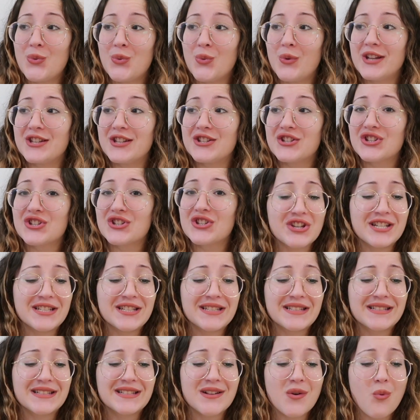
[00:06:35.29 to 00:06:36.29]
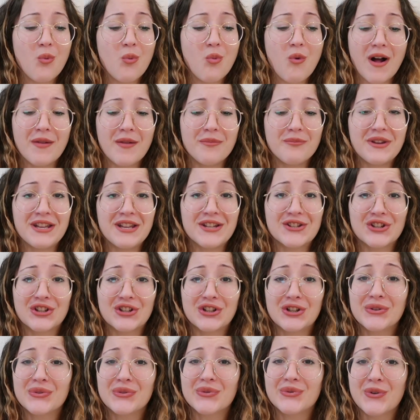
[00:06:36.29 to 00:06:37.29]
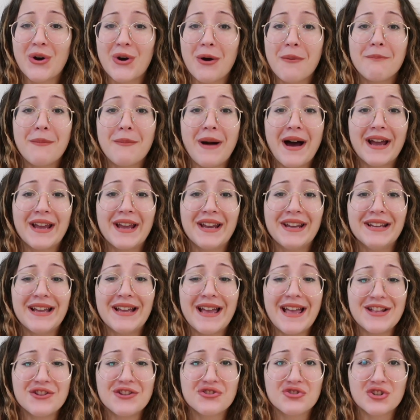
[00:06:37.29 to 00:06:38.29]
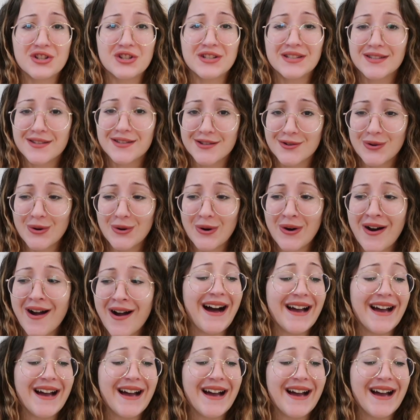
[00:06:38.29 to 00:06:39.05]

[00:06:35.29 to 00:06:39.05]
which is 1 meter from my entrance door.